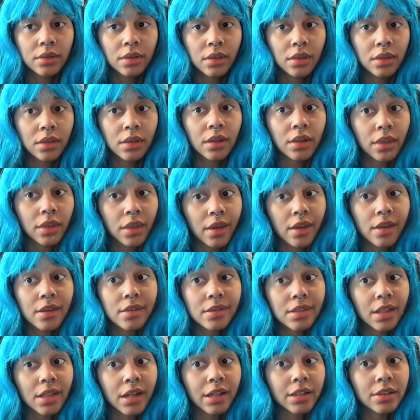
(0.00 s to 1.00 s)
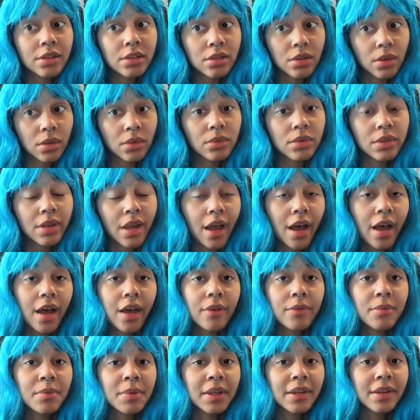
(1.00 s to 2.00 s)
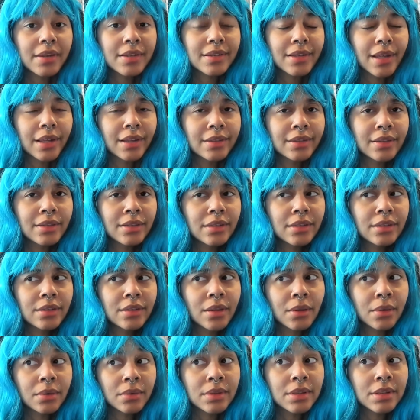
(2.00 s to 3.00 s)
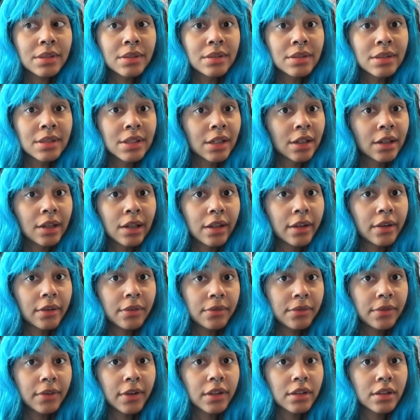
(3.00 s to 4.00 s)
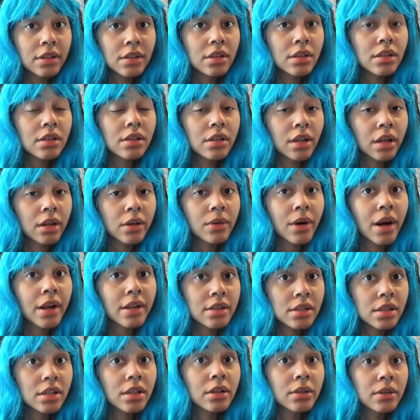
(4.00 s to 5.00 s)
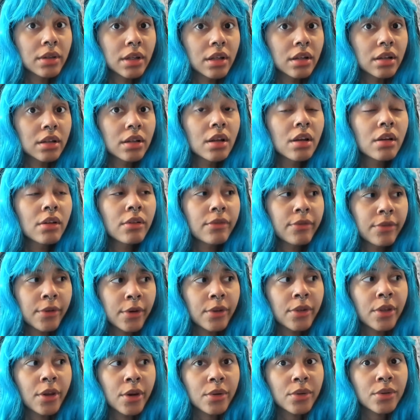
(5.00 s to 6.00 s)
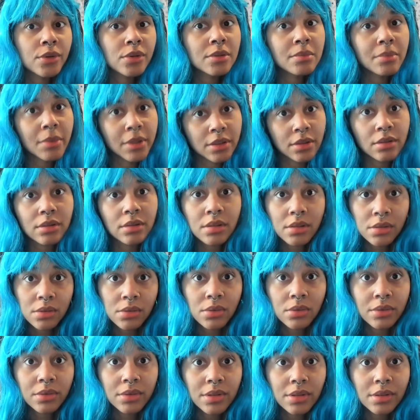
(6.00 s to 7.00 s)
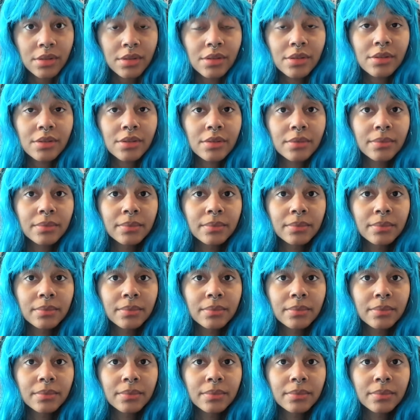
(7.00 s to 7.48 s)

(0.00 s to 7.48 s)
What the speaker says: the things that I don't have because I don't nearly fit the criteria for those mental disorders.